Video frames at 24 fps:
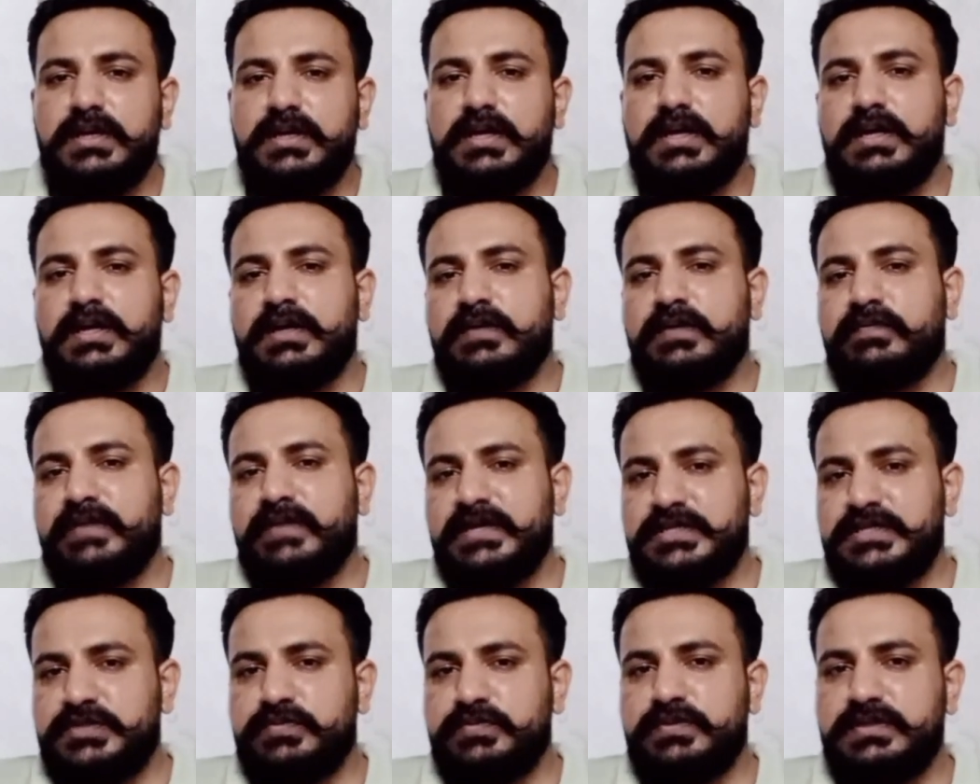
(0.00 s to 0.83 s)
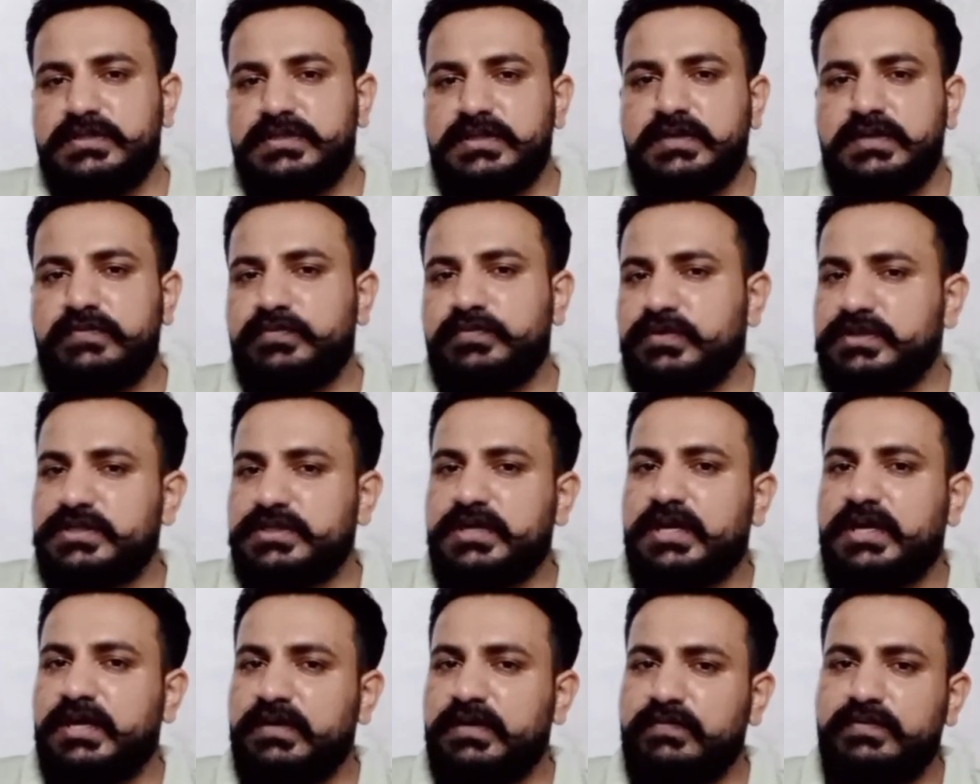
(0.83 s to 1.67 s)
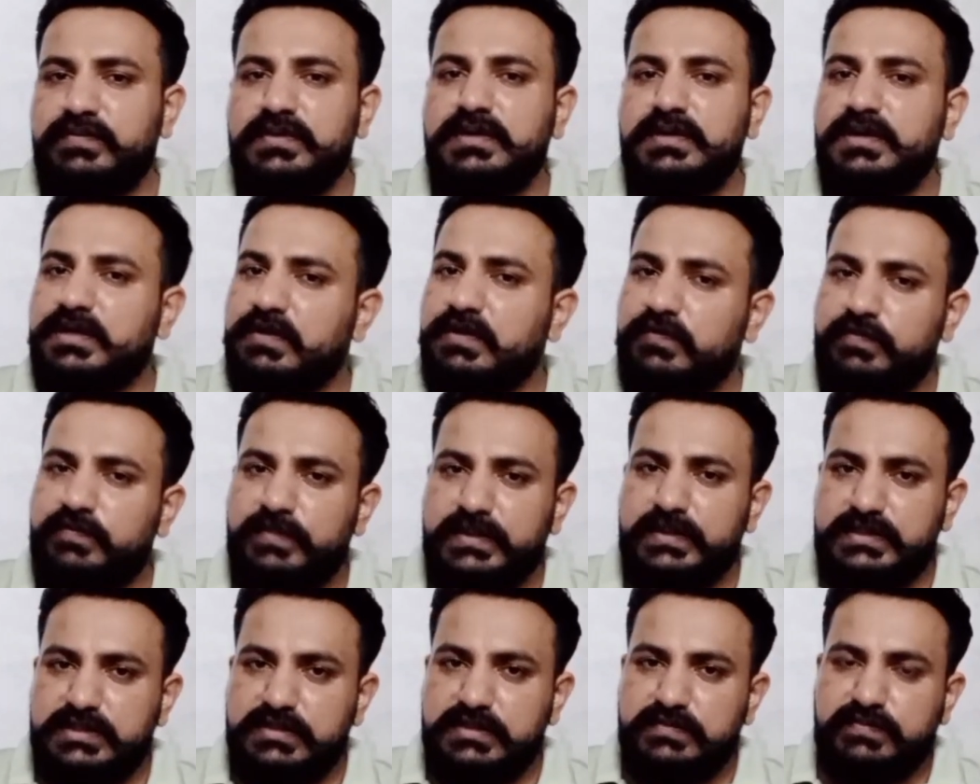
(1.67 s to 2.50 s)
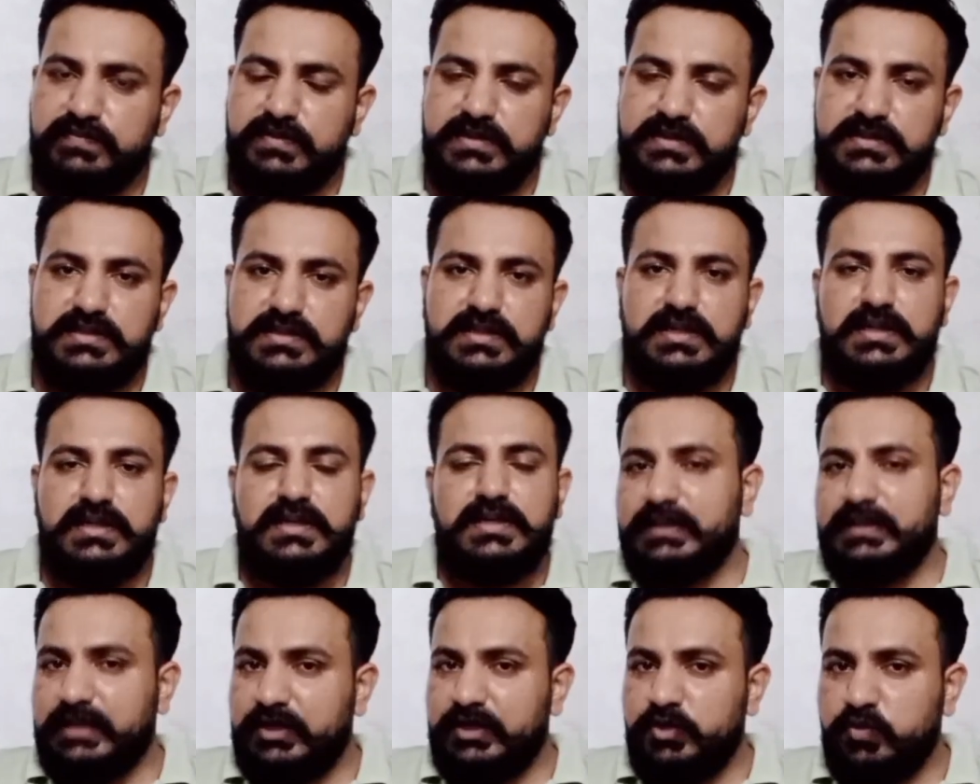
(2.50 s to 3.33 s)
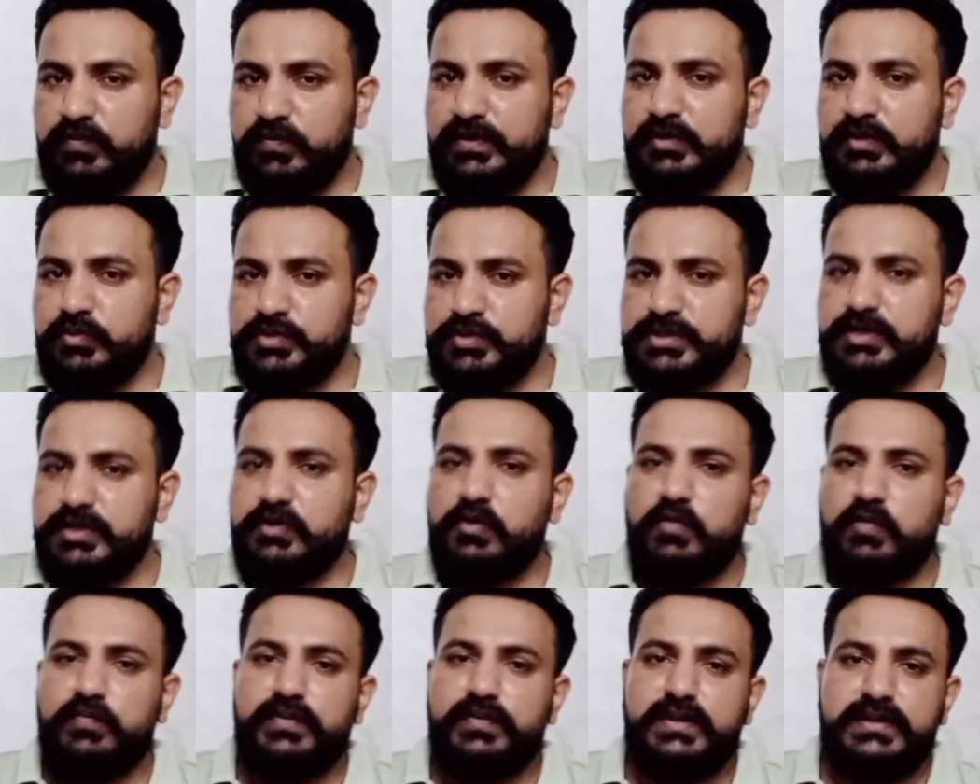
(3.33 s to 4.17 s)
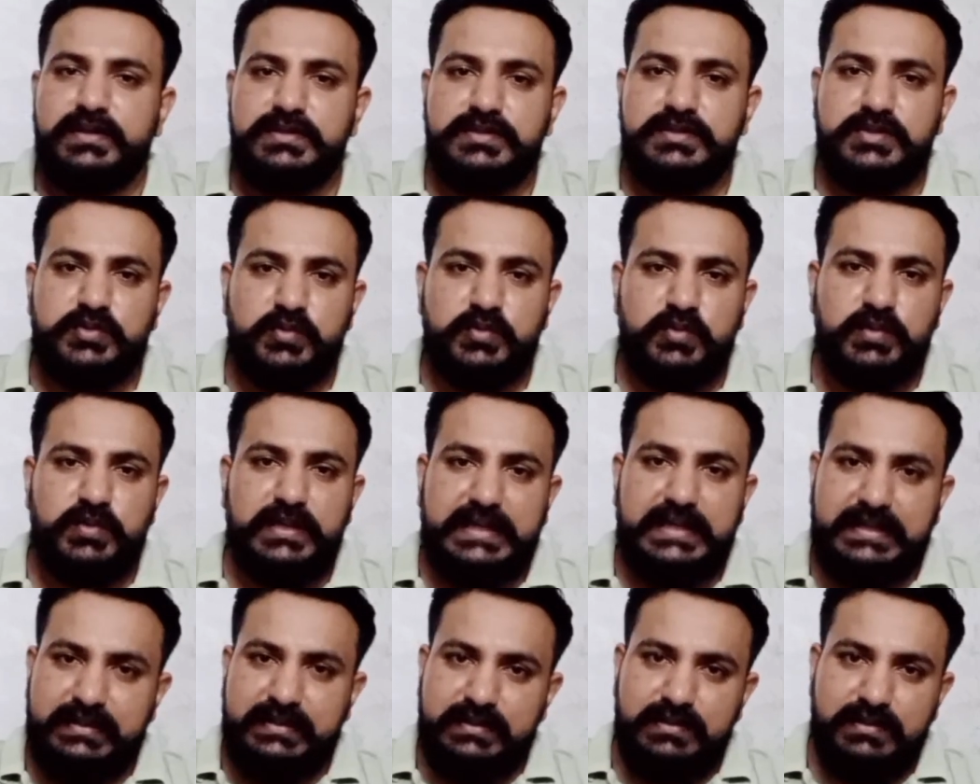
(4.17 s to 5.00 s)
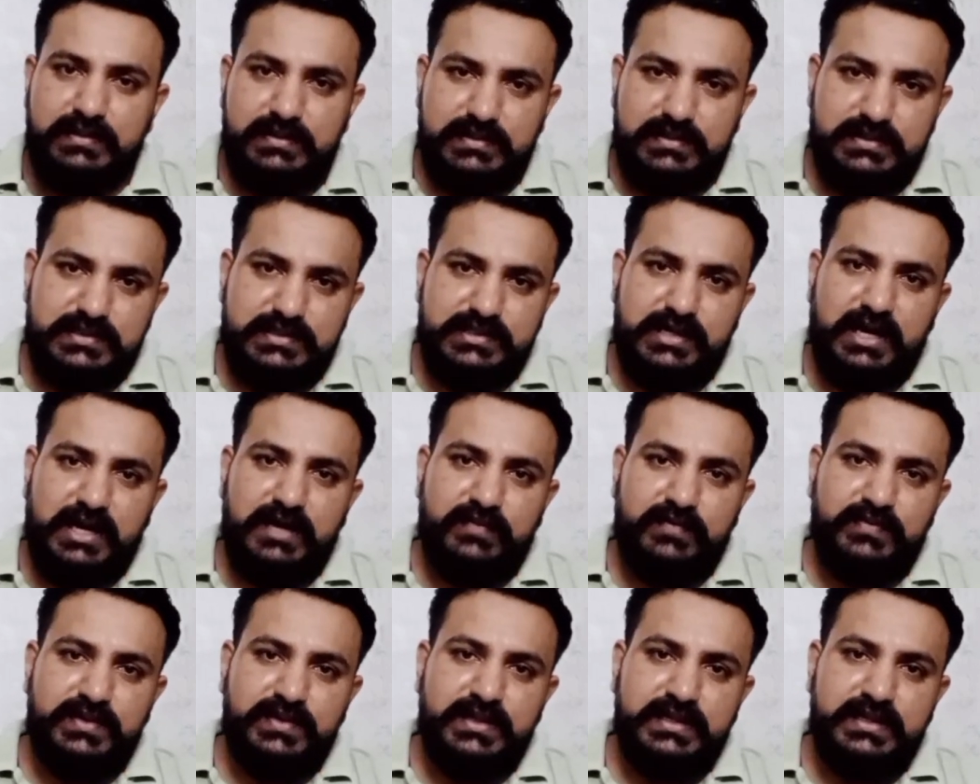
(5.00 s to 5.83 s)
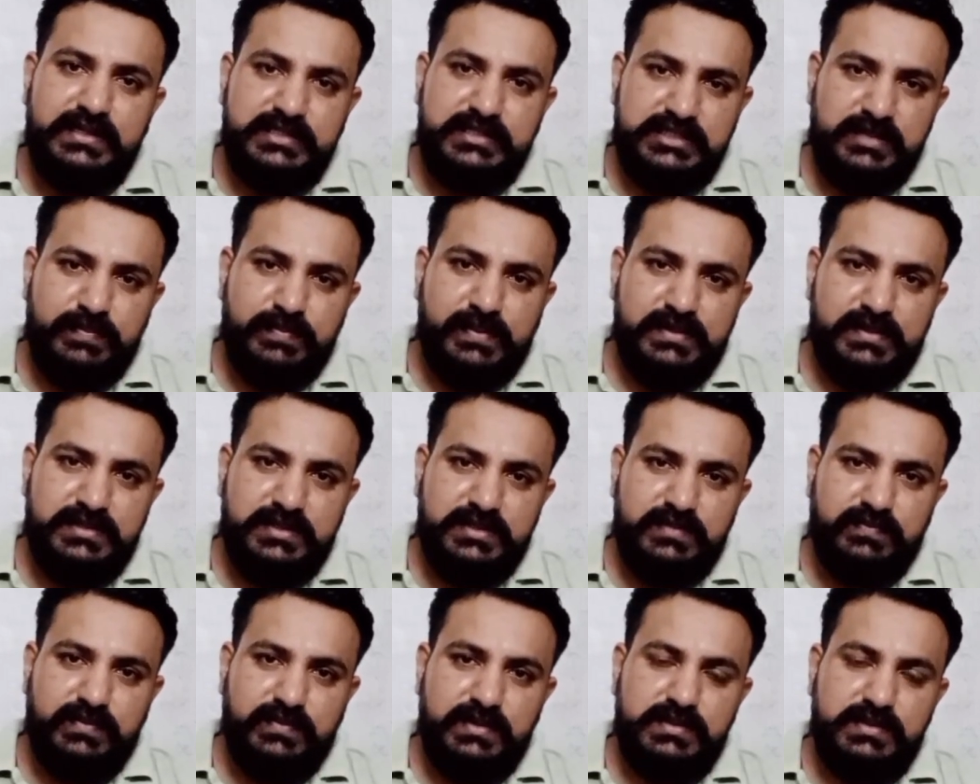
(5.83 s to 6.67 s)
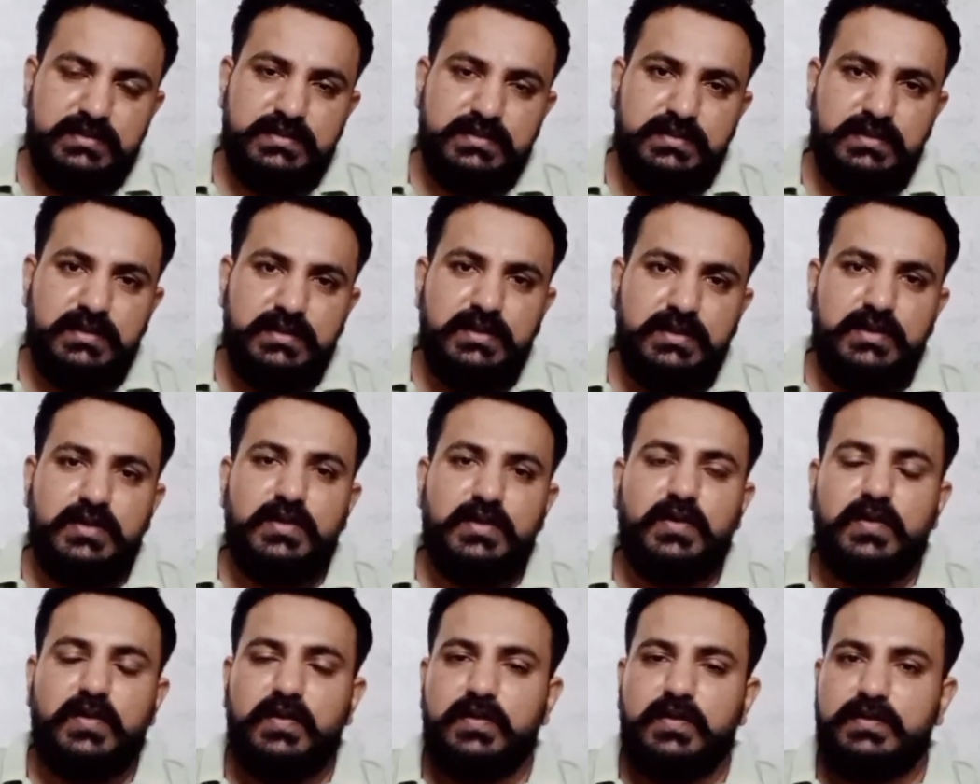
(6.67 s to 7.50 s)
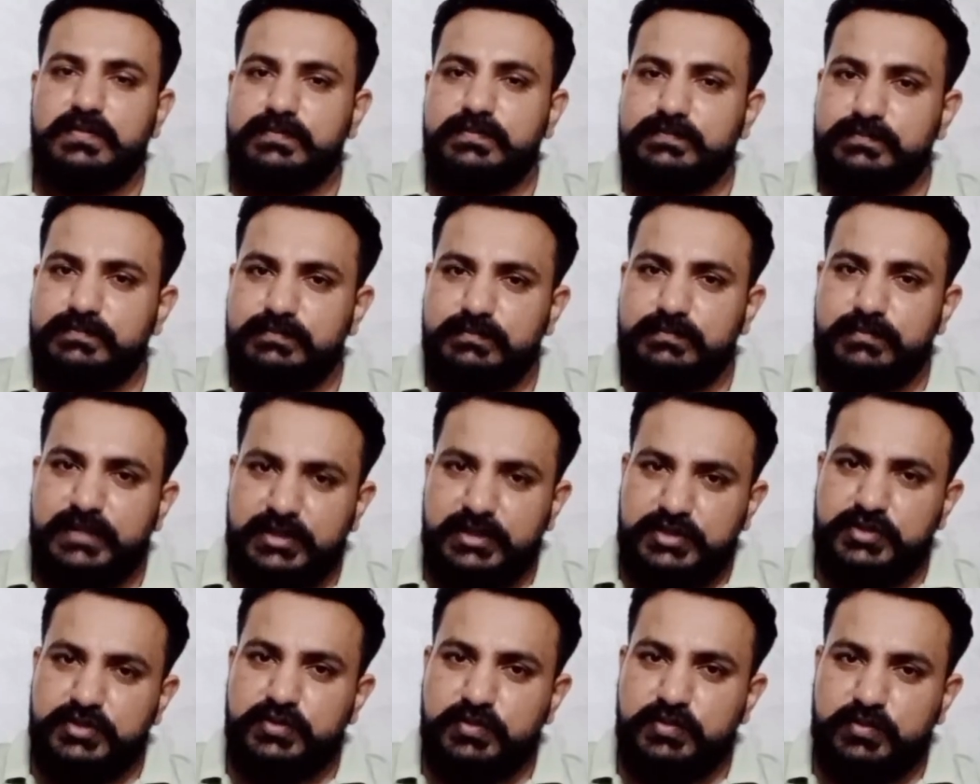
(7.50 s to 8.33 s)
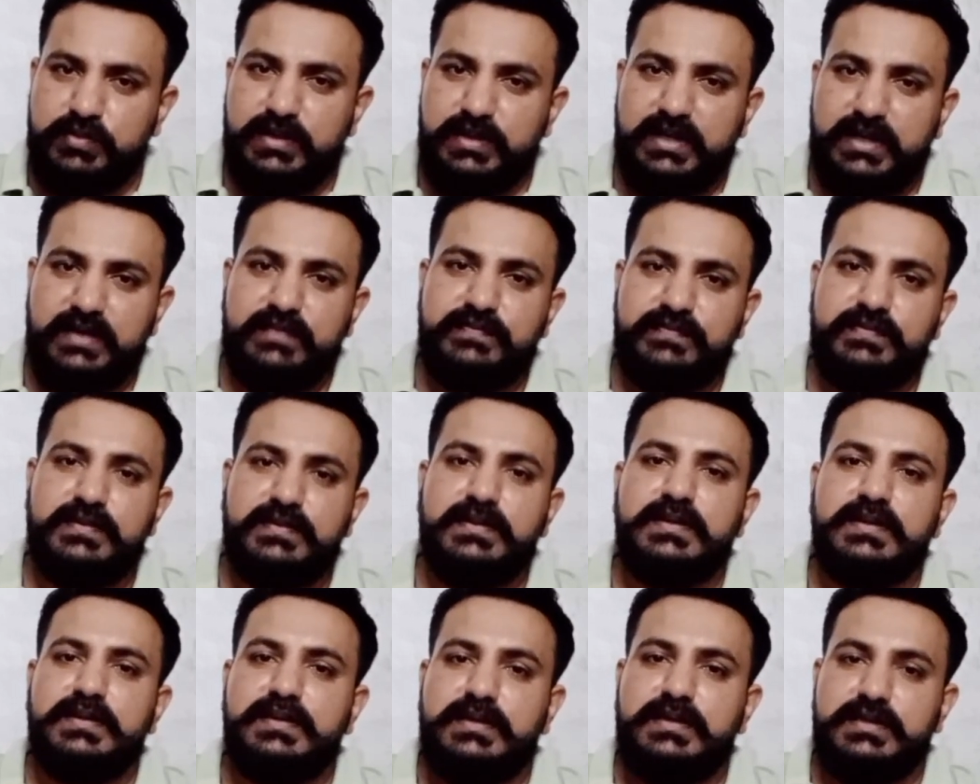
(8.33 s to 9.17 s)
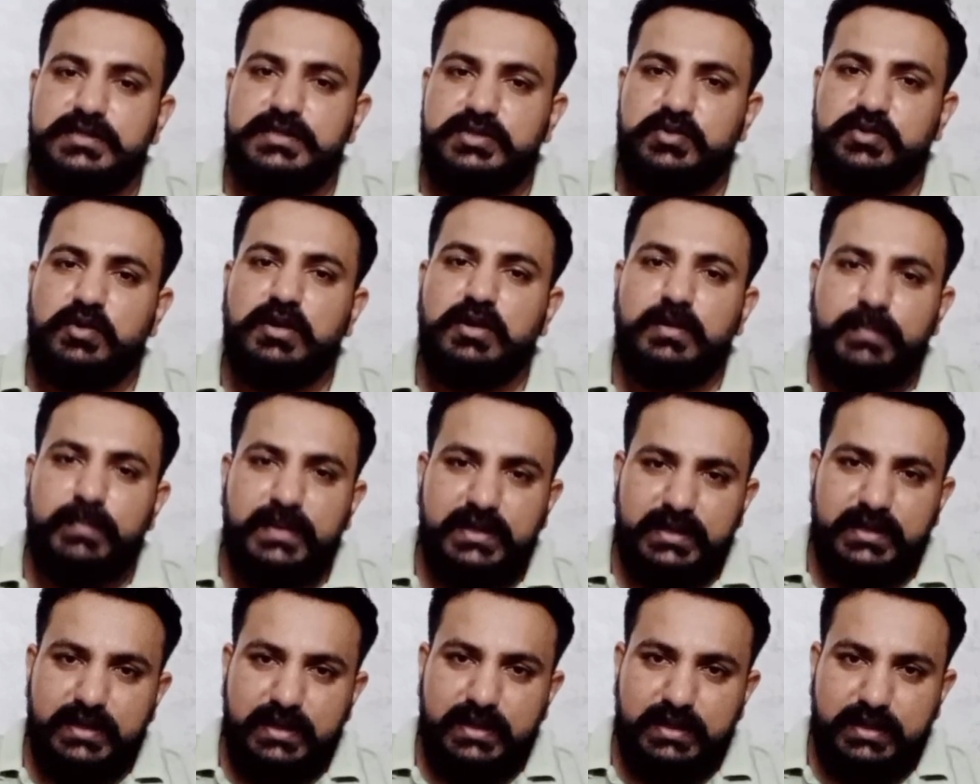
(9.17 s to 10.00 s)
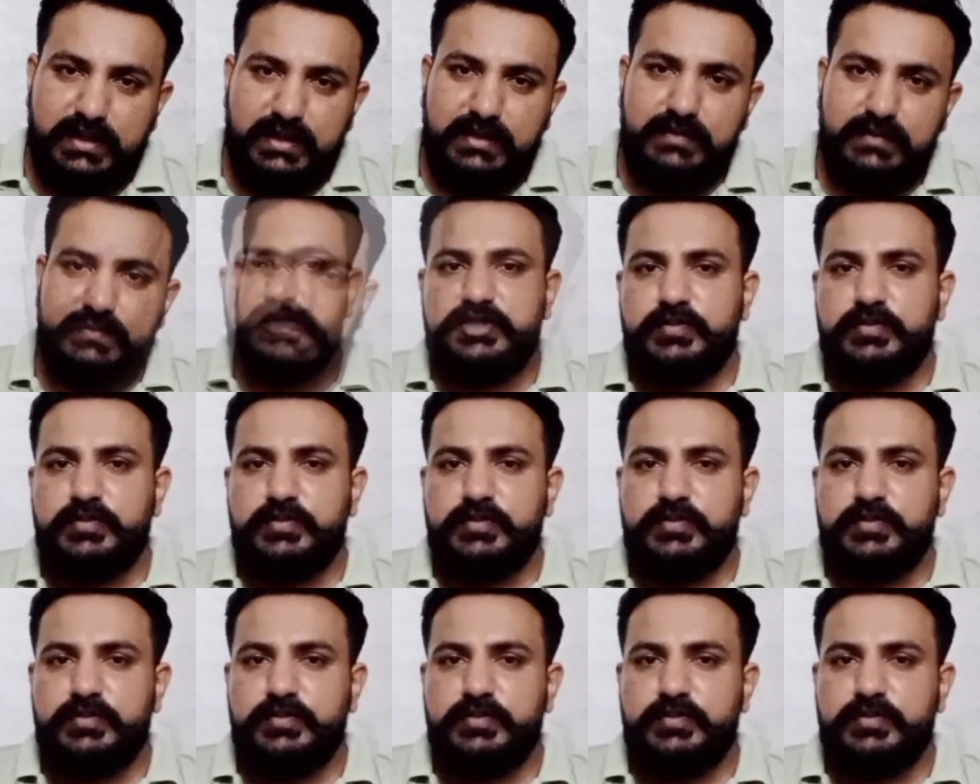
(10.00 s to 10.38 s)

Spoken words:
Vice versa, if you are starting with the tough passage first, then you will lose the confidence. So either start with the easy passage first or make sure to have a strong mentality.